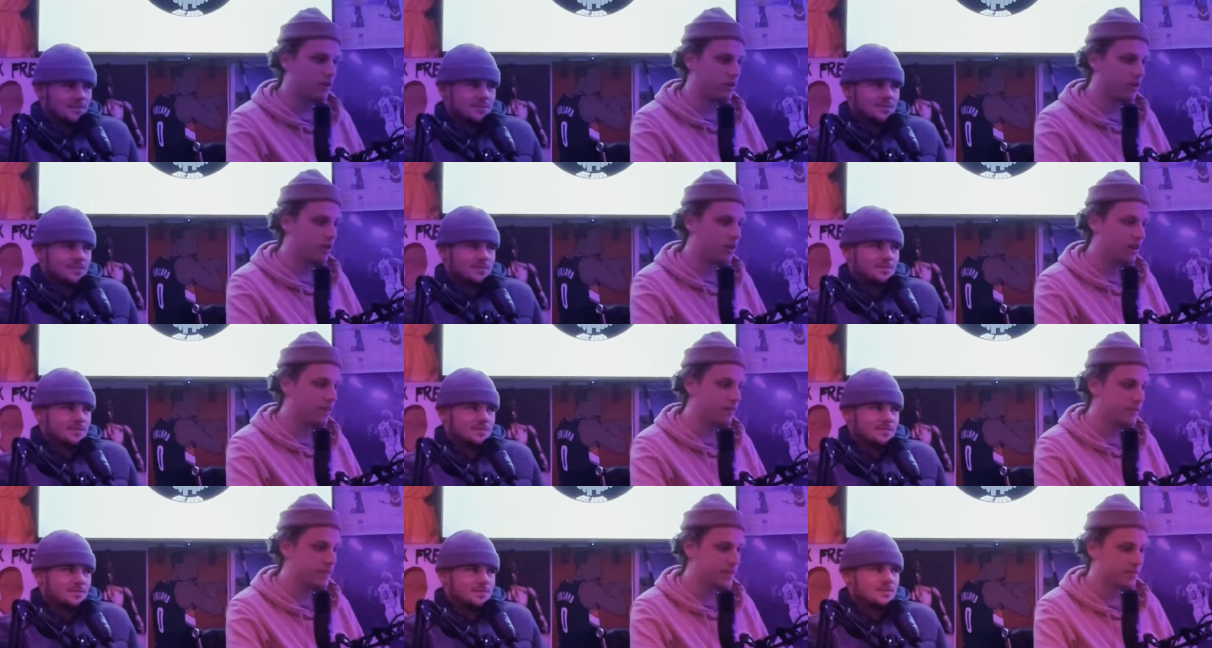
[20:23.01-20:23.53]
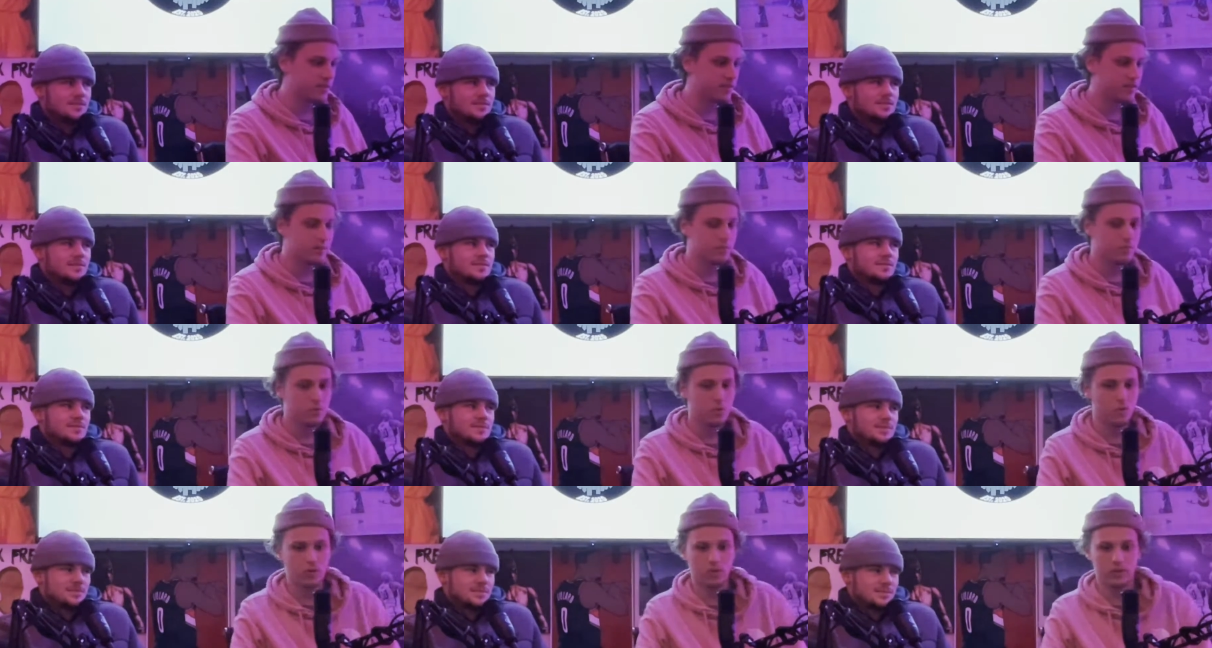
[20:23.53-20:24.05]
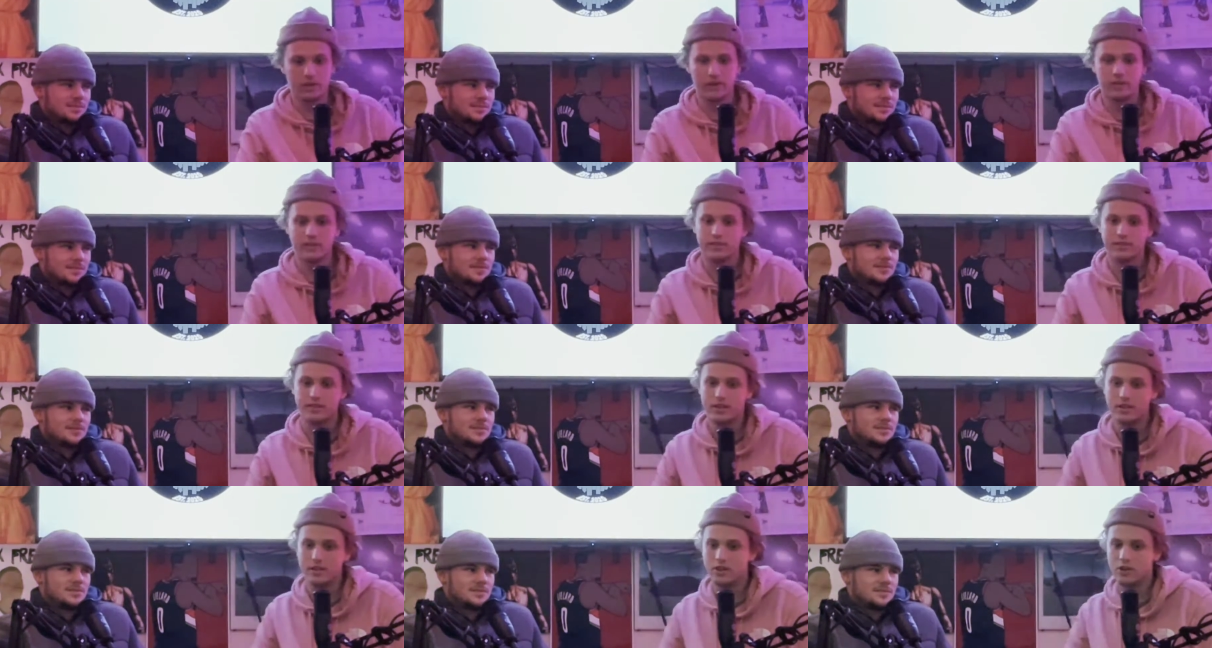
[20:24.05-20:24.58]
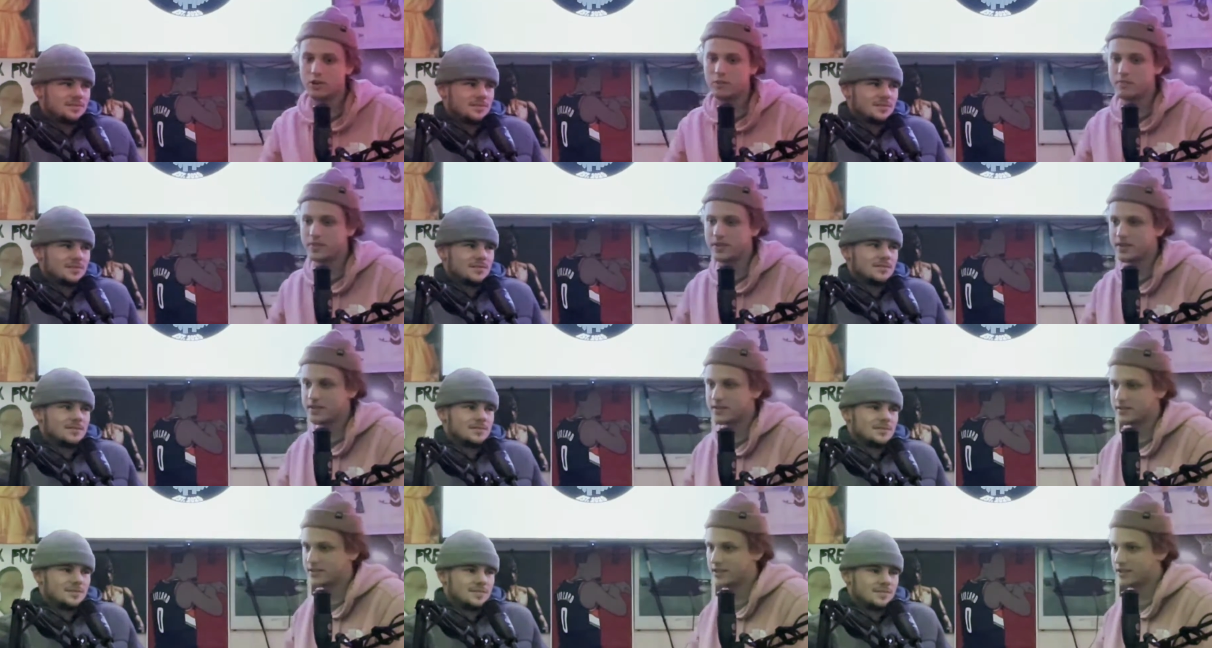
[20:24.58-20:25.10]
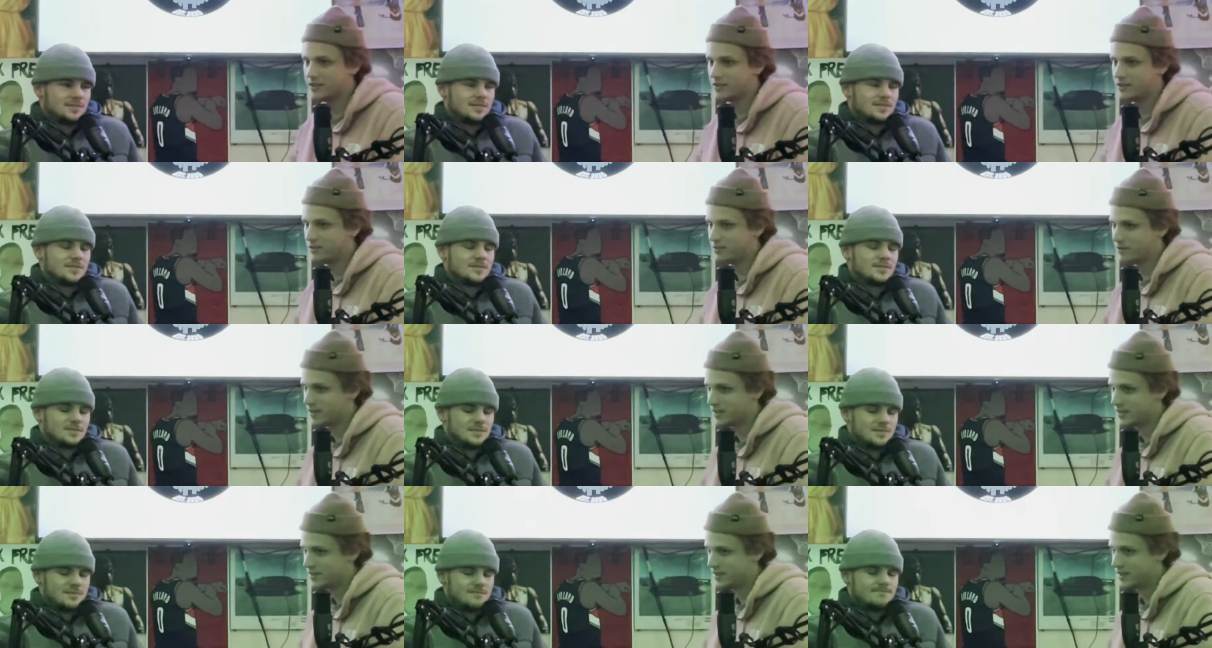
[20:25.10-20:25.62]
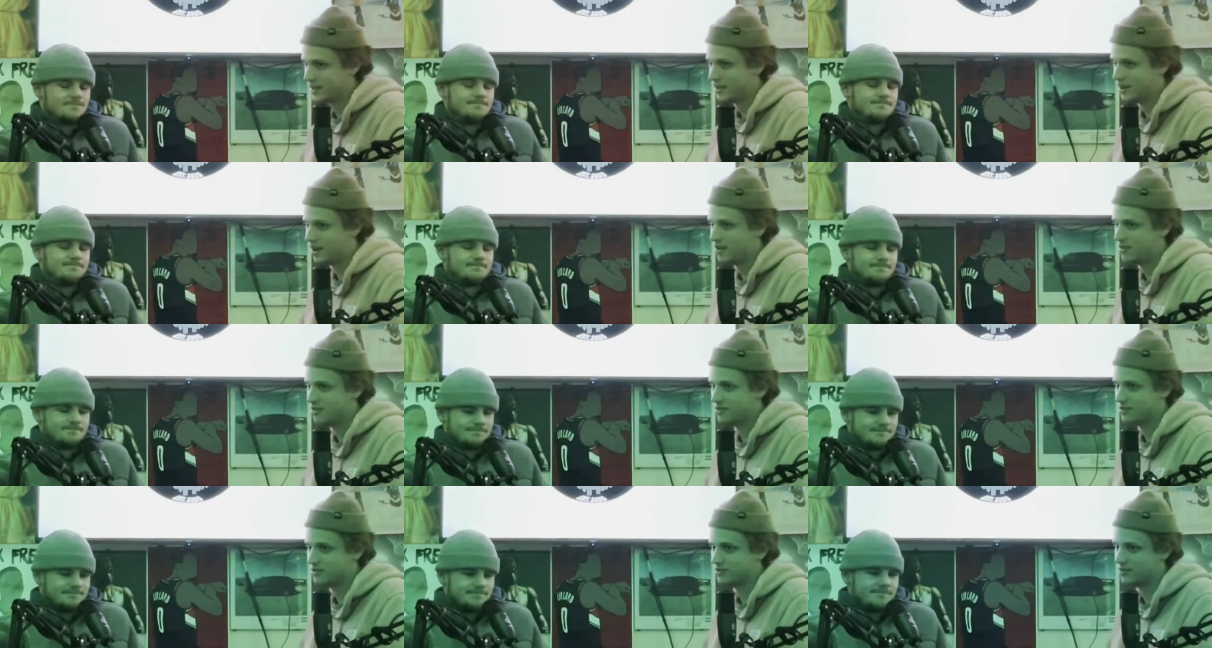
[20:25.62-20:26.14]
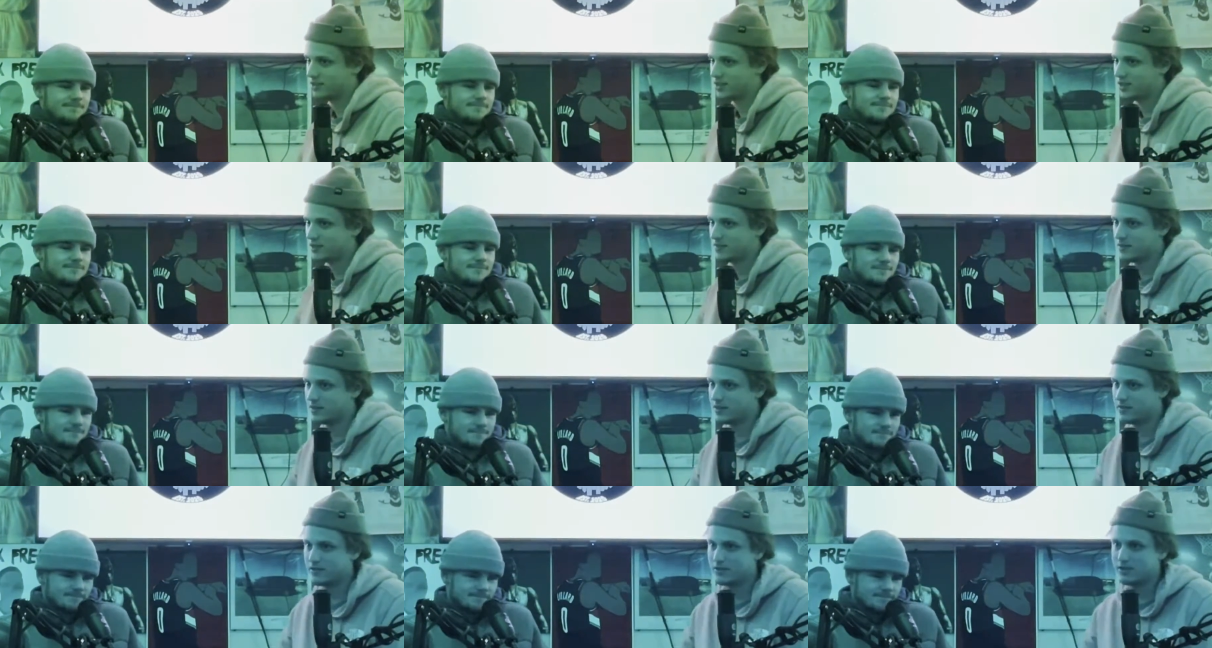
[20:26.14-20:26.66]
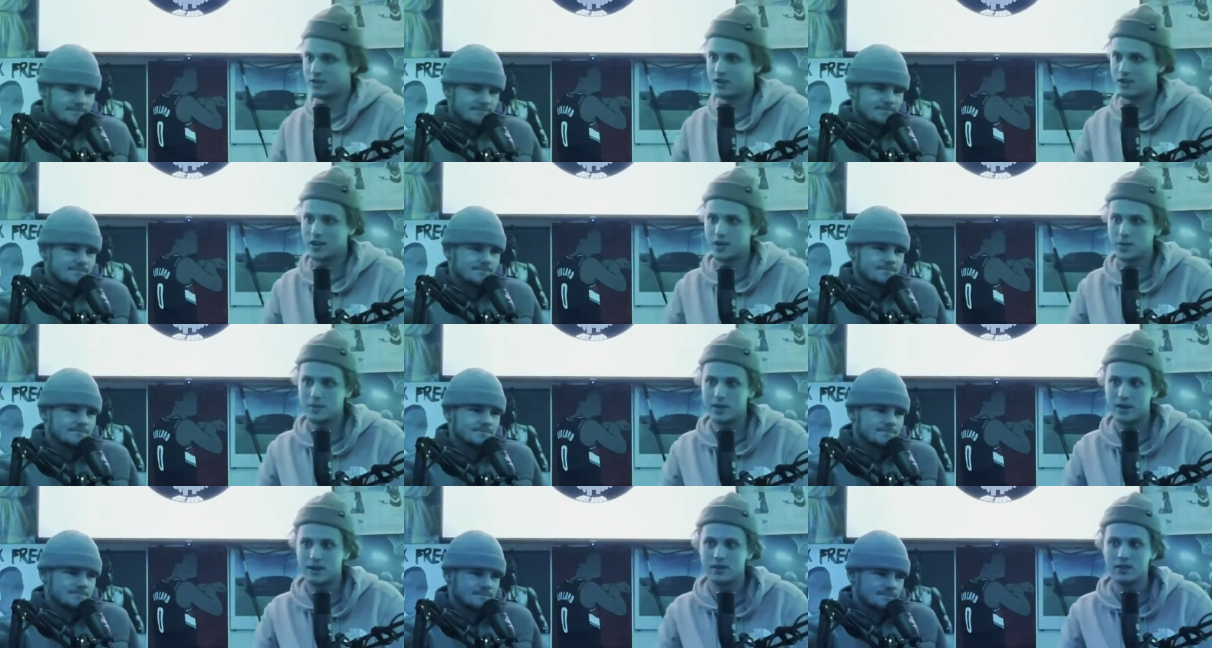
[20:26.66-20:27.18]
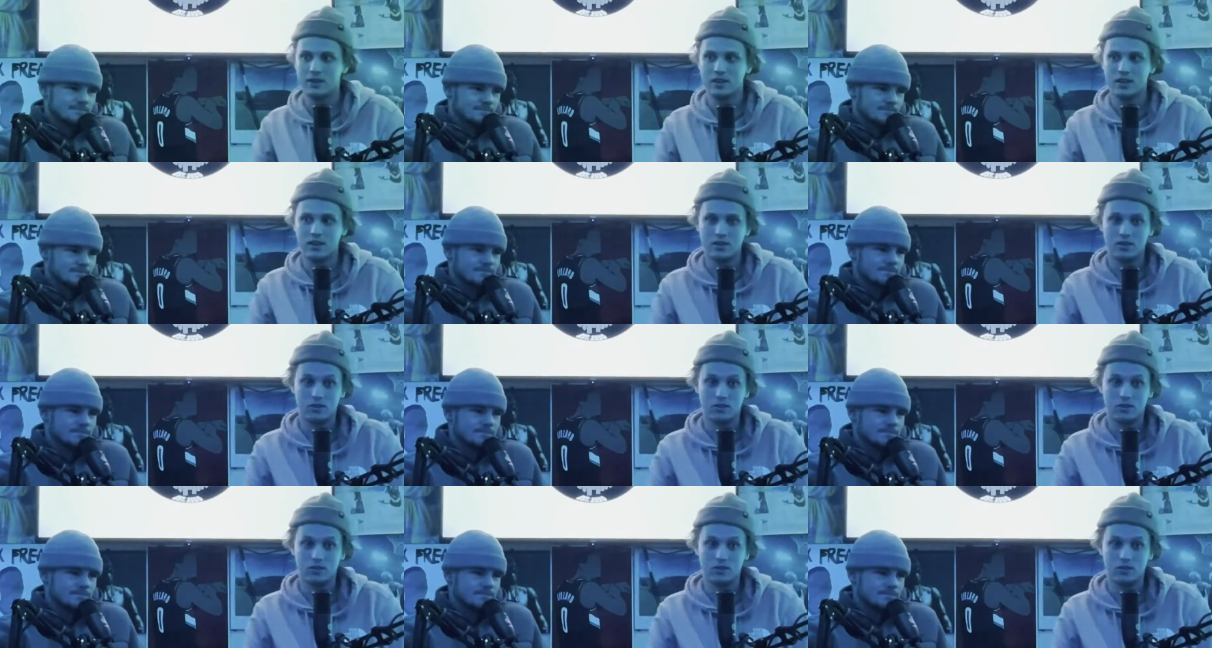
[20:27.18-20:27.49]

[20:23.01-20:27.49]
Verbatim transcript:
Speaker 1: are obviously important to note because they're the reason they got those rings. But mm-hmm. if you're mm-hmm. talking about